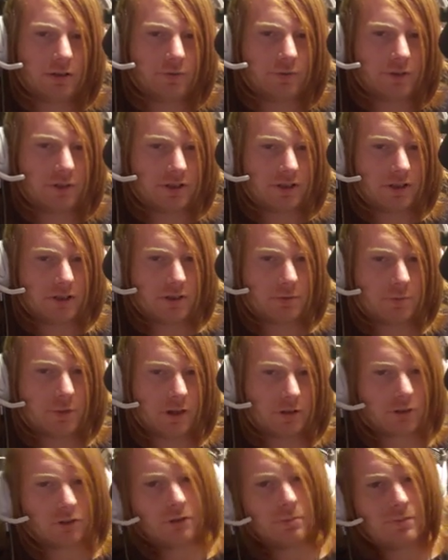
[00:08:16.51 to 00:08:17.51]
If it's getting
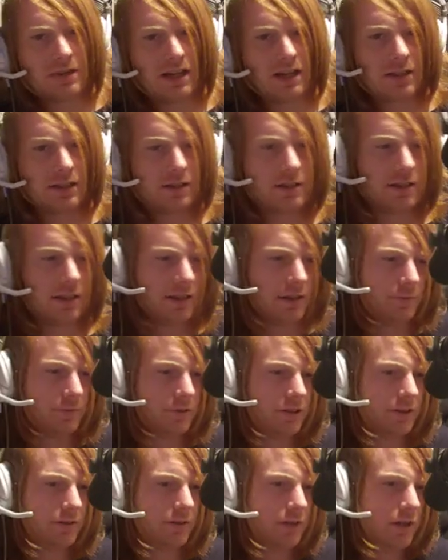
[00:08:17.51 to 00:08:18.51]
smaller going back in time,
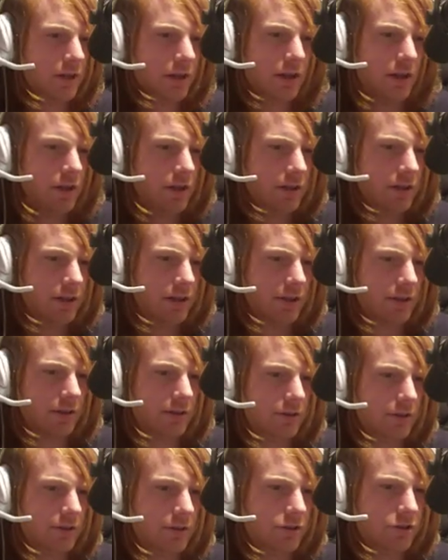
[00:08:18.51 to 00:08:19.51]
then
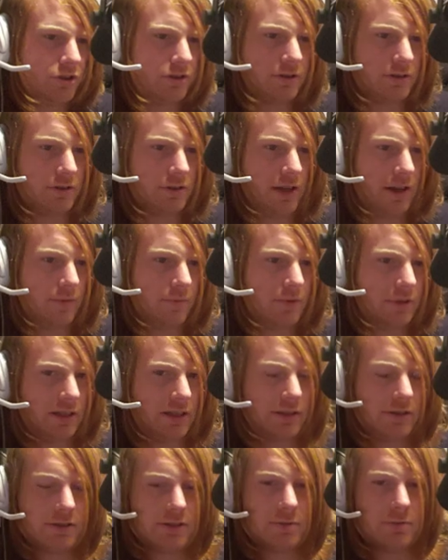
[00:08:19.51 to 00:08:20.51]
it could just have been
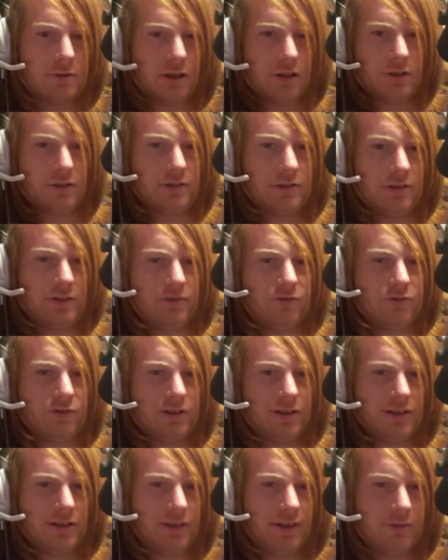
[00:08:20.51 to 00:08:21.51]
getting smaller
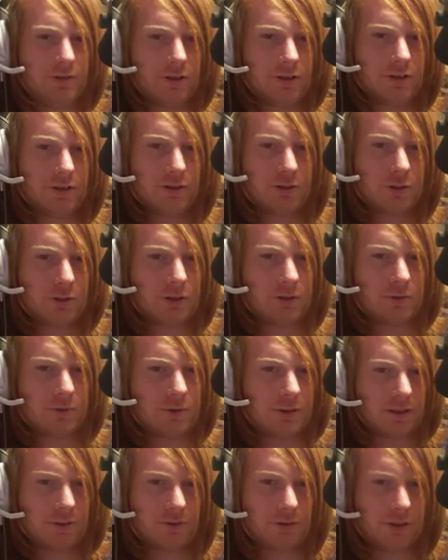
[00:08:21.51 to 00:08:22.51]
forever or
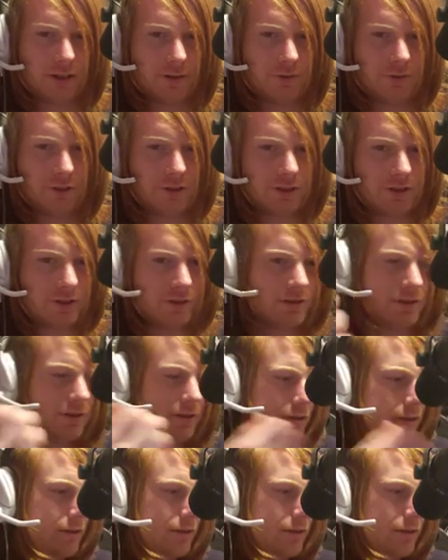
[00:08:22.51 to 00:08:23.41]
whatever ever is.